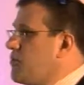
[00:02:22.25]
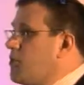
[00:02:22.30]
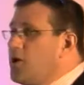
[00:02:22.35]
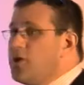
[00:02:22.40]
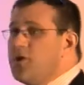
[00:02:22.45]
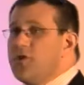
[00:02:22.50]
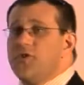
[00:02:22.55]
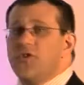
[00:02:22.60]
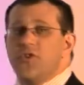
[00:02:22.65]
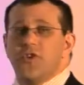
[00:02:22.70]
what
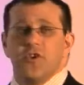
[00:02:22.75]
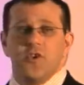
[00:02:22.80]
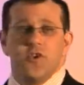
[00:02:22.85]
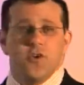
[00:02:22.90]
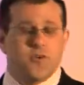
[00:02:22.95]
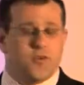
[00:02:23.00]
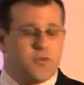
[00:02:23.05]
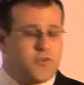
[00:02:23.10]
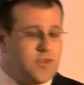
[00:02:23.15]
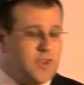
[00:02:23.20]
your
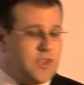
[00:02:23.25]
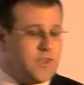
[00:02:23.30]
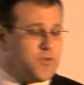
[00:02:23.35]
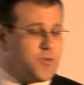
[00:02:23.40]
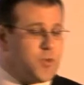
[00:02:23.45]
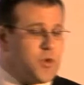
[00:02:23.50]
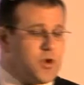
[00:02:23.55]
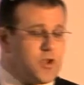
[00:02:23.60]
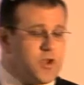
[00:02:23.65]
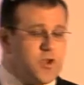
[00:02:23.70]
security is,
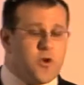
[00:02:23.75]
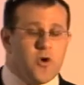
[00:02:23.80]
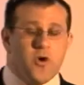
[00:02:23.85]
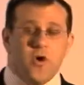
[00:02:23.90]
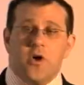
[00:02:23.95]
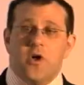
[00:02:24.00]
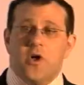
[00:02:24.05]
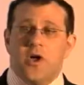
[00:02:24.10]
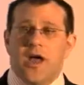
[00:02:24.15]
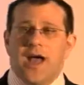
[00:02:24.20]
what
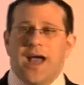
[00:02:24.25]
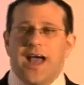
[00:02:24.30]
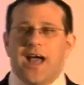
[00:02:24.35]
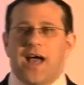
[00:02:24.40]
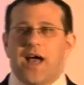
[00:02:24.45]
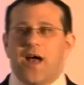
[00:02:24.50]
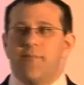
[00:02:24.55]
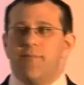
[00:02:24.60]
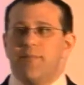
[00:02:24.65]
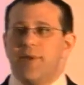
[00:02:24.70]
your
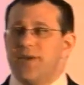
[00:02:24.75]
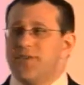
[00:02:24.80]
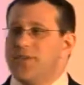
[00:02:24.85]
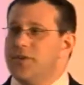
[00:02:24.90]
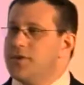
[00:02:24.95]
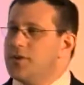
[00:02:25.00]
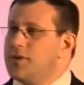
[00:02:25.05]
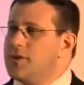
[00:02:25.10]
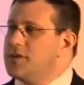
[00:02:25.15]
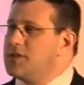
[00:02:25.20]

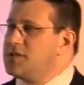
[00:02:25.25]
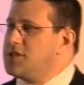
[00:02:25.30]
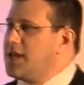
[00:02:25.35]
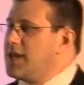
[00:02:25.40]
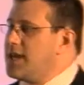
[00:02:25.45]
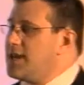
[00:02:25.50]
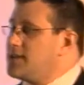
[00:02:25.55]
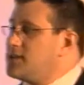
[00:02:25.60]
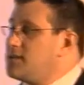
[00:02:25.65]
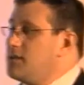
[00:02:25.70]
methodology
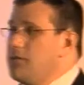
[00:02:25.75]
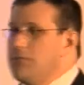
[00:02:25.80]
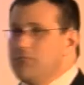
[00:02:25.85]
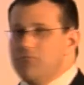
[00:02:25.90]
is.